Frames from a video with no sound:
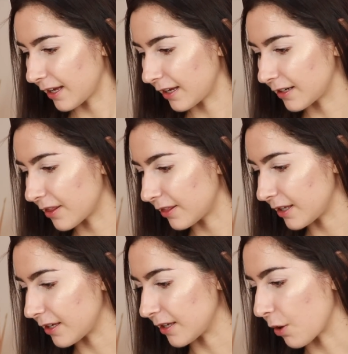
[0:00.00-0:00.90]
And
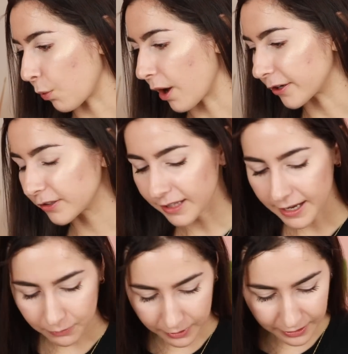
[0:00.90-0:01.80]
the
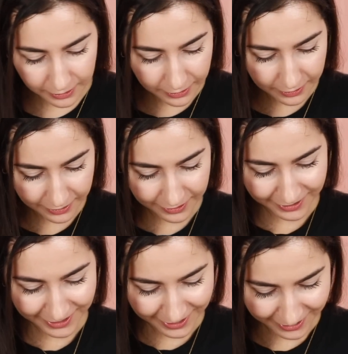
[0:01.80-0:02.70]
waterline one
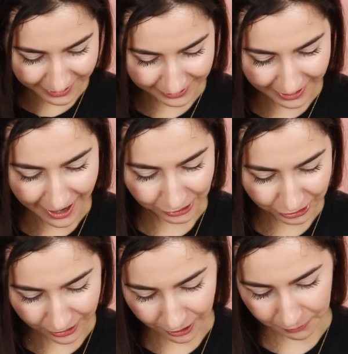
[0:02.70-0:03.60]
is
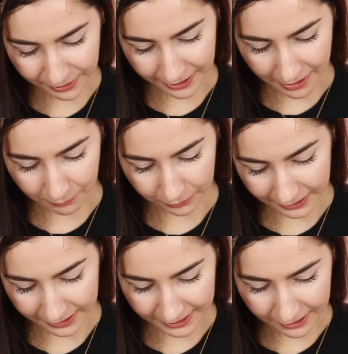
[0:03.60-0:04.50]
actually another one that I'm
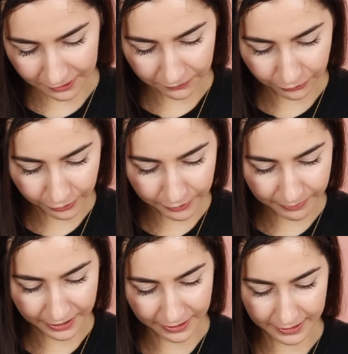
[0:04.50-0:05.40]
really excited for
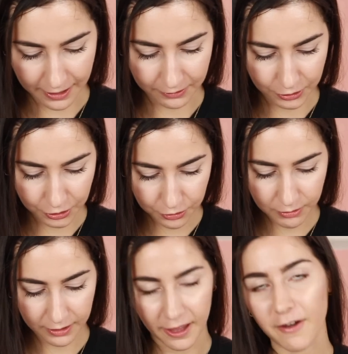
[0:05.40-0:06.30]
because I do
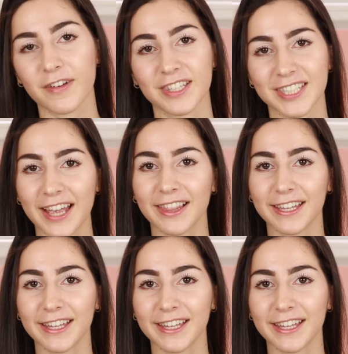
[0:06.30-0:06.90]
love tight